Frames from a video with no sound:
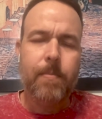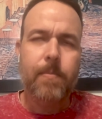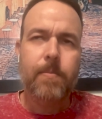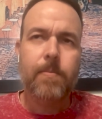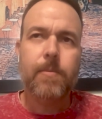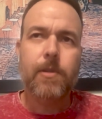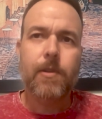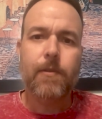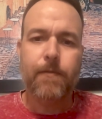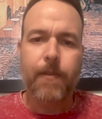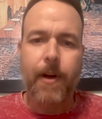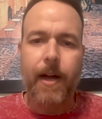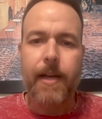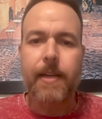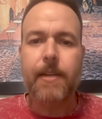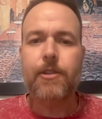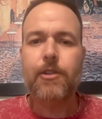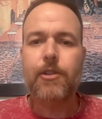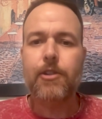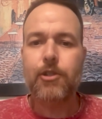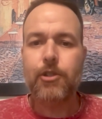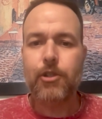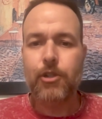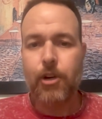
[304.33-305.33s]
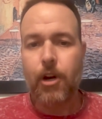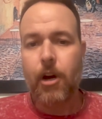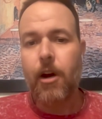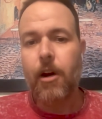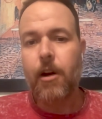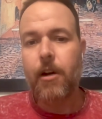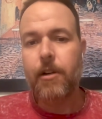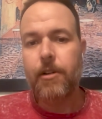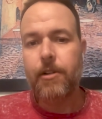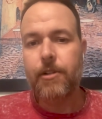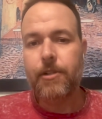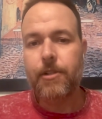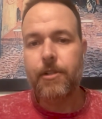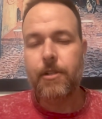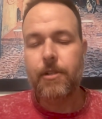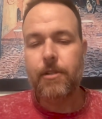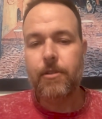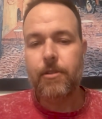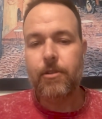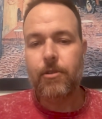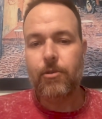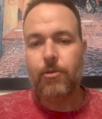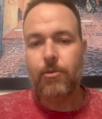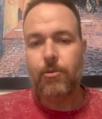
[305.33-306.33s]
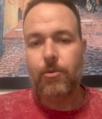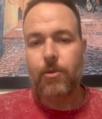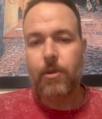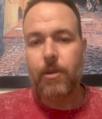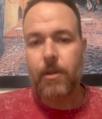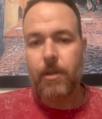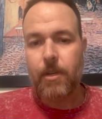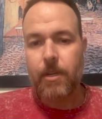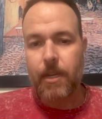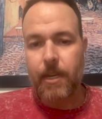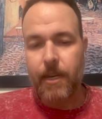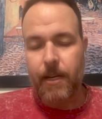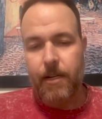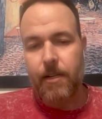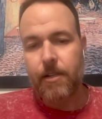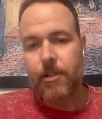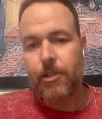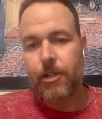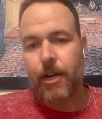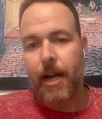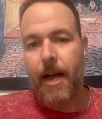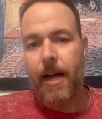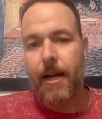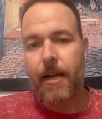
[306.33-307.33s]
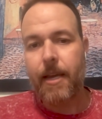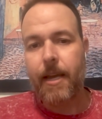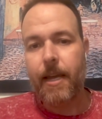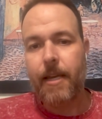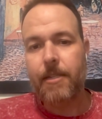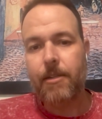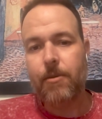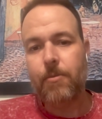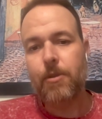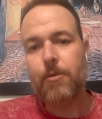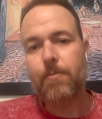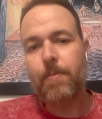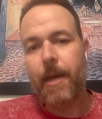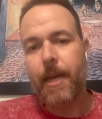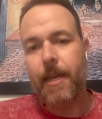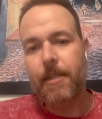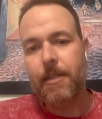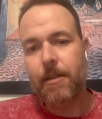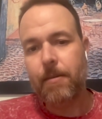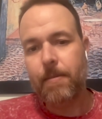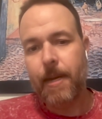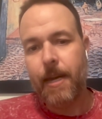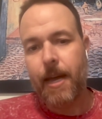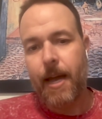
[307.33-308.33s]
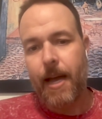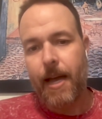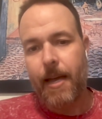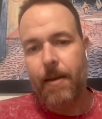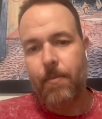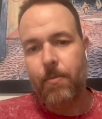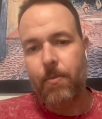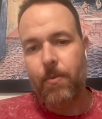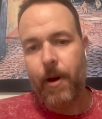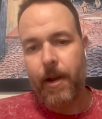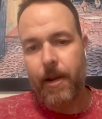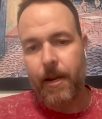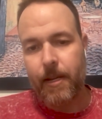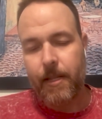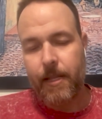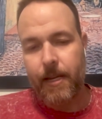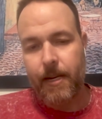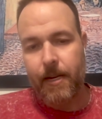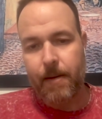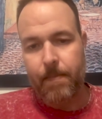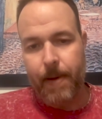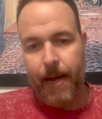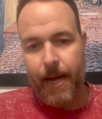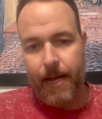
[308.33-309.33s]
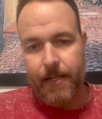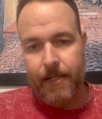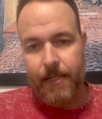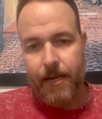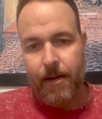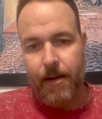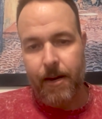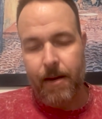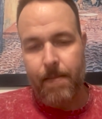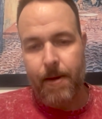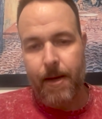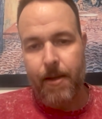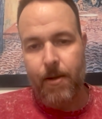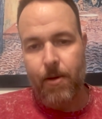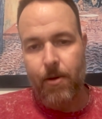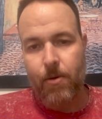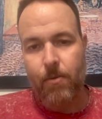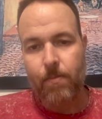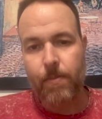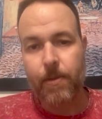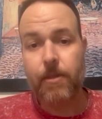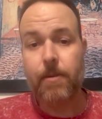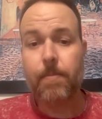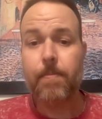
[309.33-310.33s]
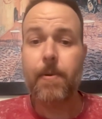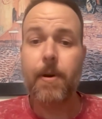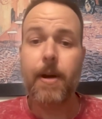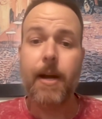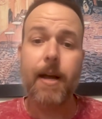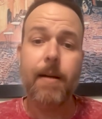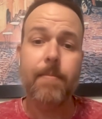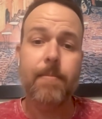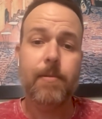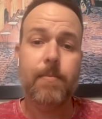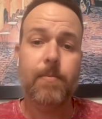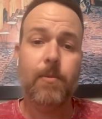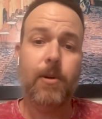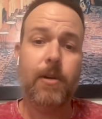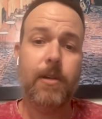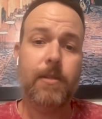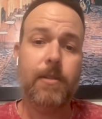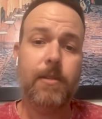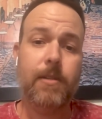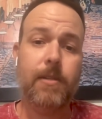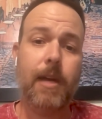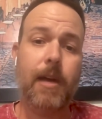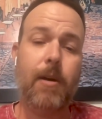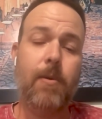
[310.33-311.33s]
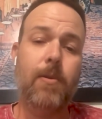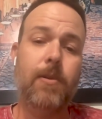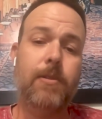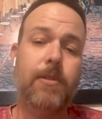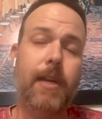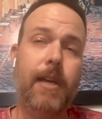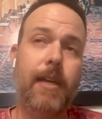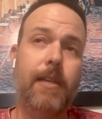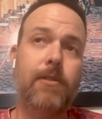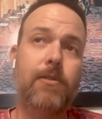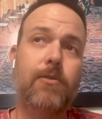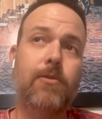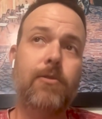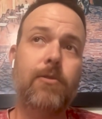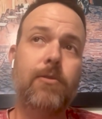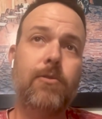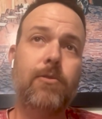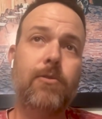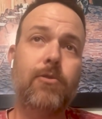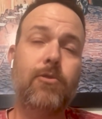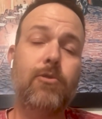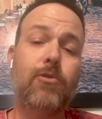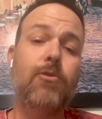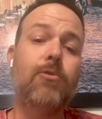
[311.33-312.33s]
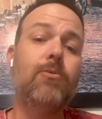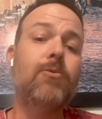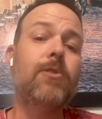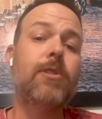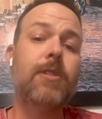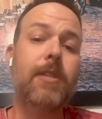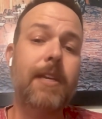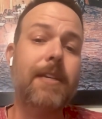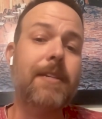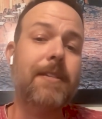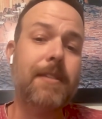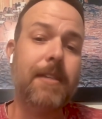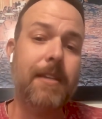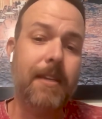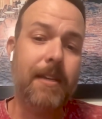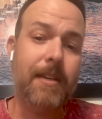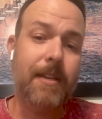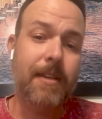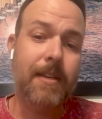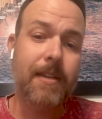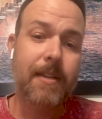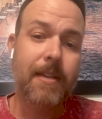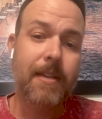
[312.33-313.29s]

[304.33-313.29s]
device charged to get a shock as it was pacing me. I regulated back down on my own, but the oh. problem was I was at 260